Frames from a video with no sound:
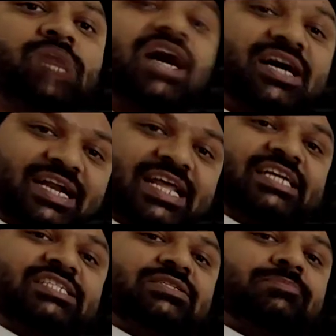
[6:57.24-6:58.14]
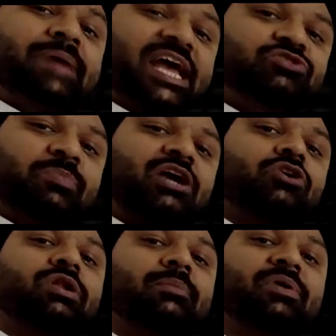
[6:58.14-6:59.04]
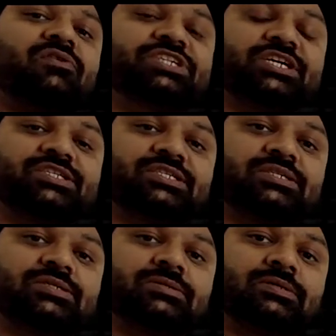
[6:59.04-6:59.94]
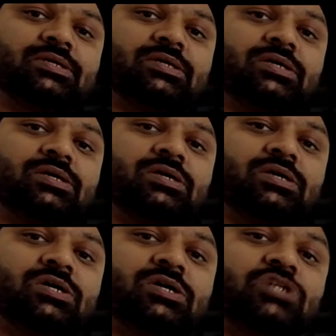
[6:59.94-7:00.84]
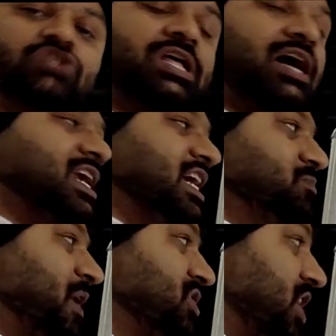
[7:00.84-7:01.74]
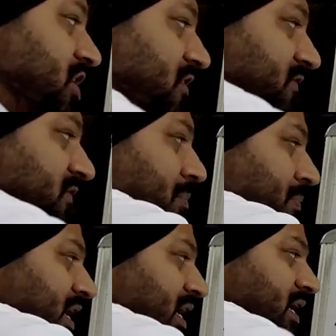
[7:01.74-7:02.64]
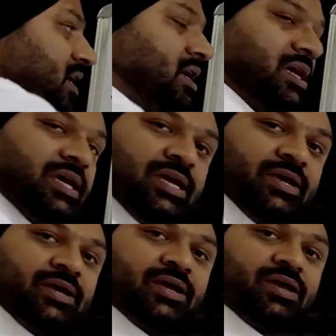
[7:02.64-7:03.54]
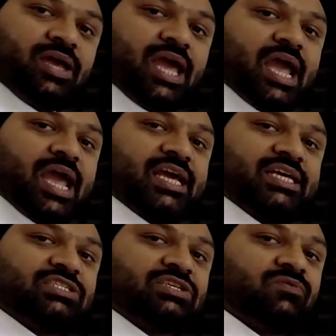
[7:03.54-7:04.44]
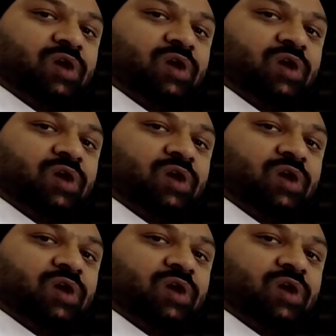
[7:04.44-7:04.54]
Earnings benchmark to number of shares. So the earnings per share of company A is